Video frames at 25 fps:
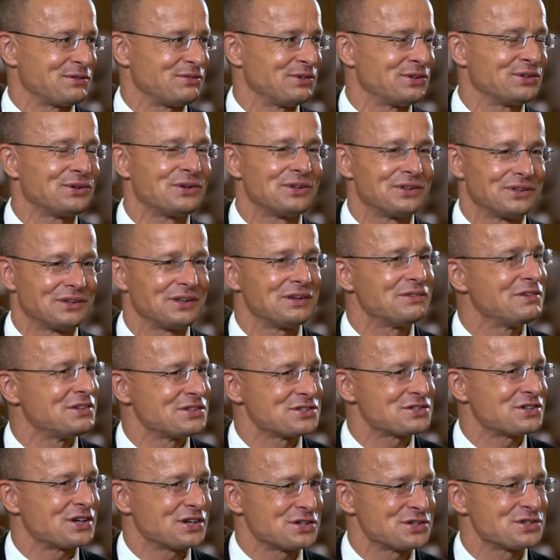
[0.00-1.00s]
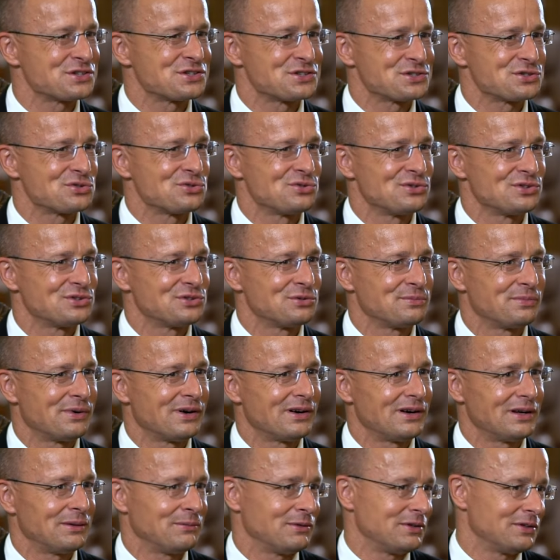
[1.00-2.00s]
we don't give instructions to, to
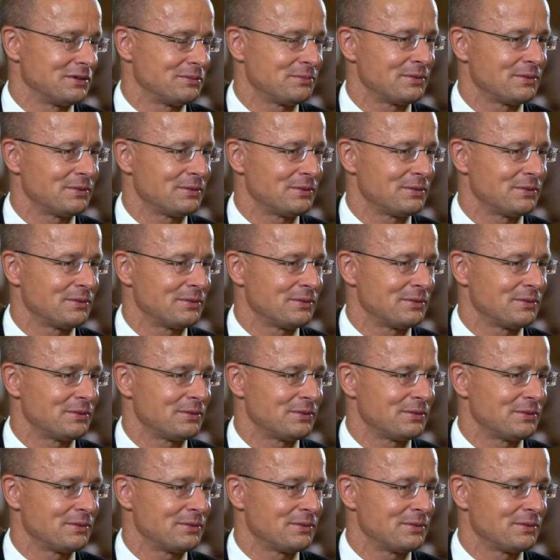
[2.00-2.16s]
parliament.